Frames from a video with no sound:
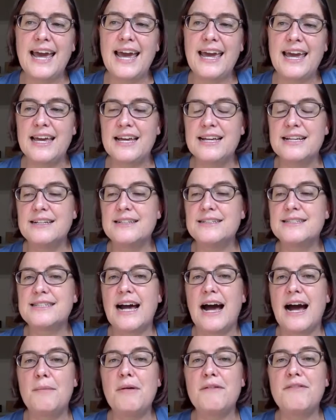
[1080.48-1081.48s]
is,
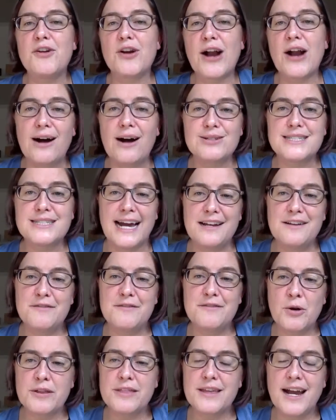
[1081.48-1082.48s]
if you're outside of
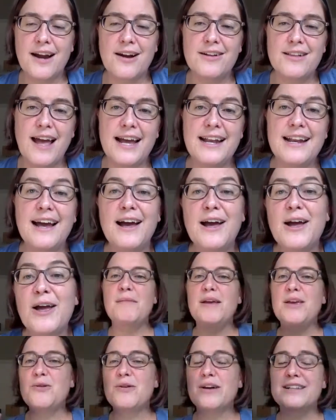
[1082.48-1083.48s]
North Carolina,
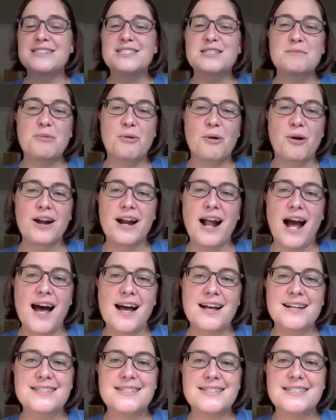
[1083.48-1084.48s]
you can support
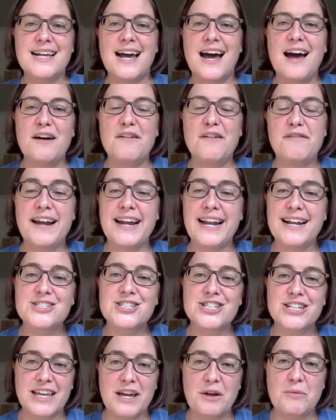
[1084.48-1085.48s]
us
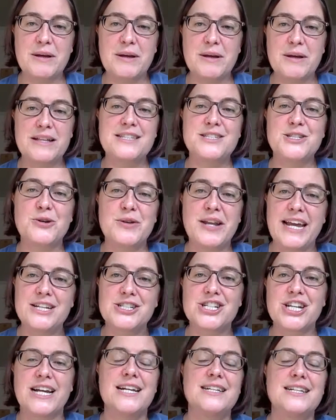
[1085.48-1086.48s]
financially with
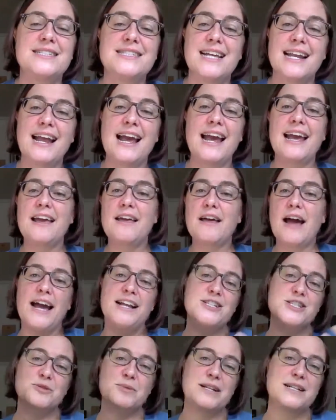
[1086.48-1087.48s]
donations. And I
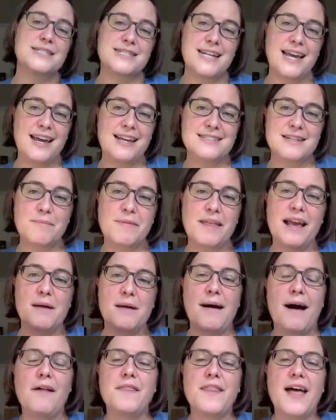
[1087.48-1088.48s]
just want to say something
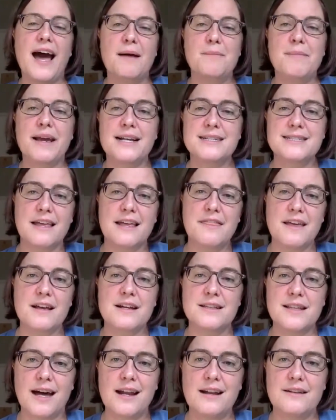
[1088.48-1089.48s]
about that, because I think a
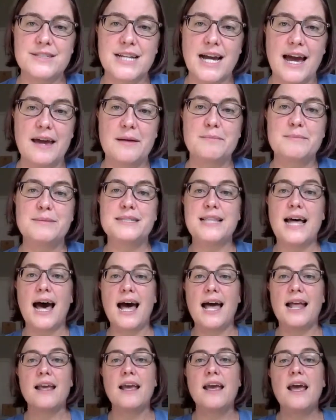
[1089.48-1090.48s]
lot of times that
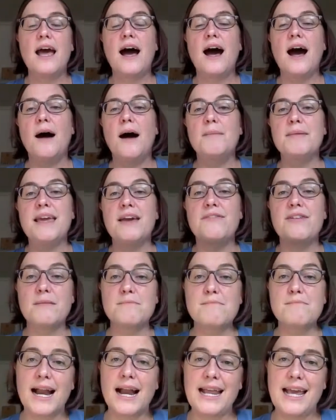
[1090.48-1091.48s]
giving
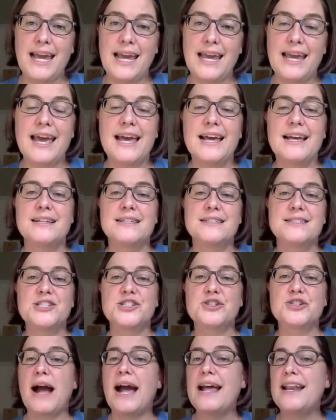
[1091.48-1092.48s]
money is
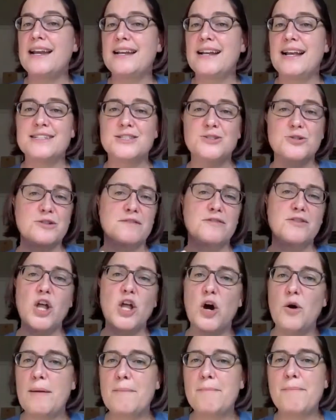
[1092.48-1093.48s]
derided as sort of
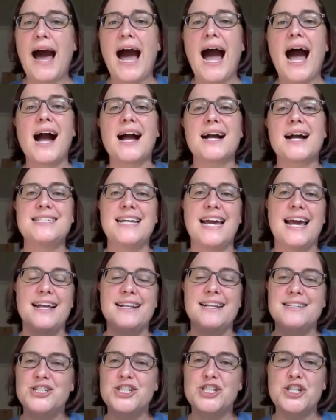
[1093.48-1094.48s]
low impact
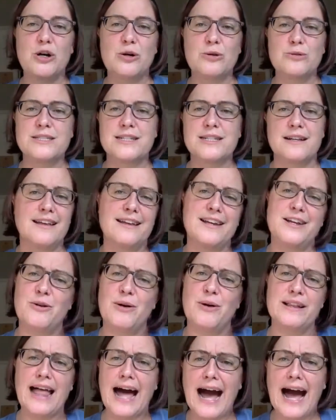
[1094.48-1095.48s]
and shows
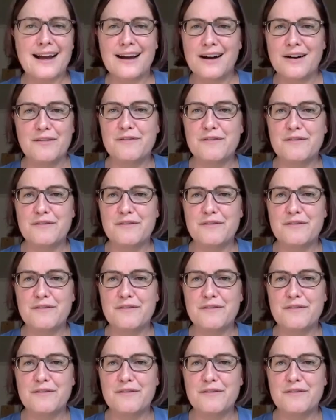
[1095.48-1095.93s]
a lack of